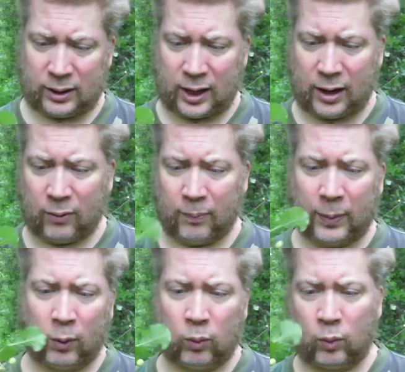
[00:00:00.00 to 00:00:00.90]
Now,
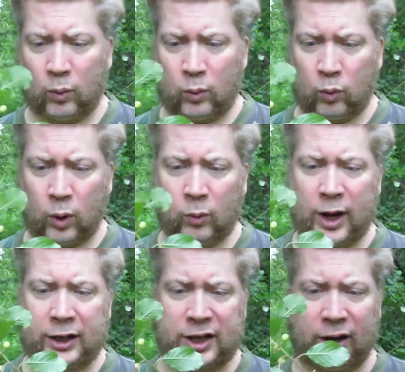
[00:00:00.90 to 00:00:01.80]
one
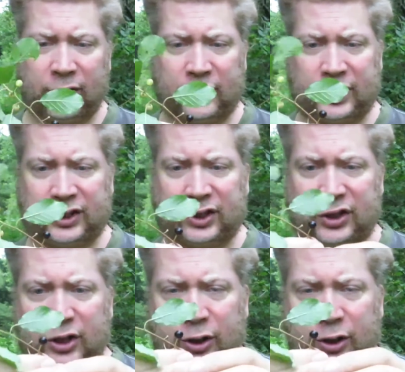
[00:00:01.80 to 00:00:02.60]
way to tell that this is